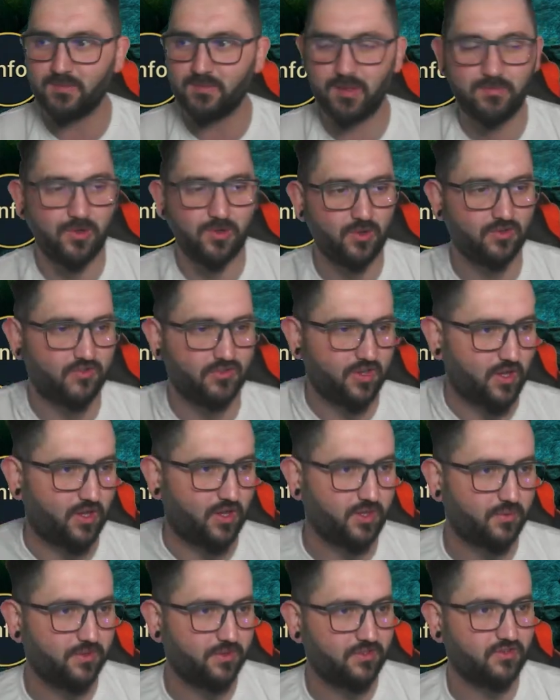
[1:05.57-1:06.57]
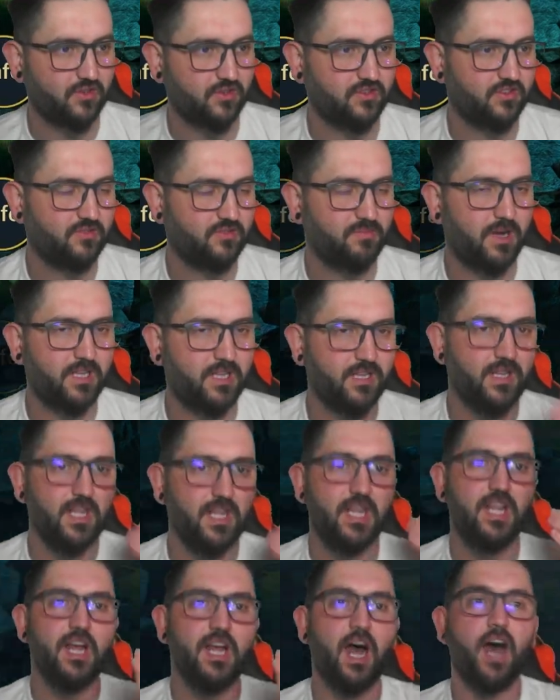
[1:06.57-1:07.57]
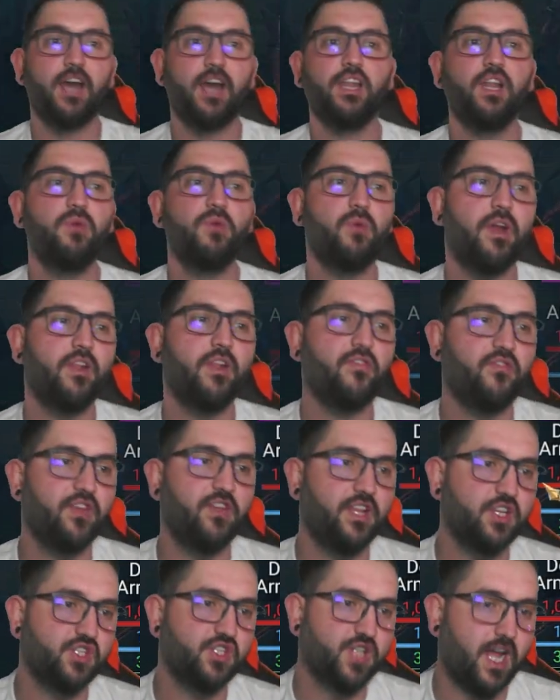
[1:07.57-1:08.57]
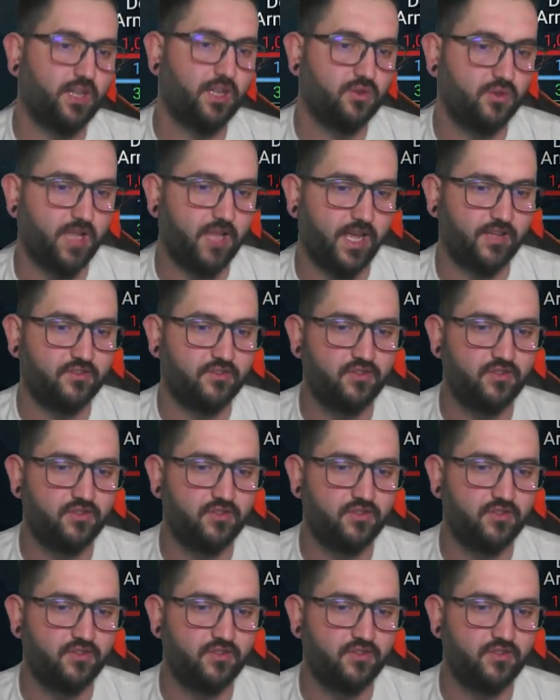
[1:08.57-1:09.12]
I might be losing on the resources, but I really want to finish that today.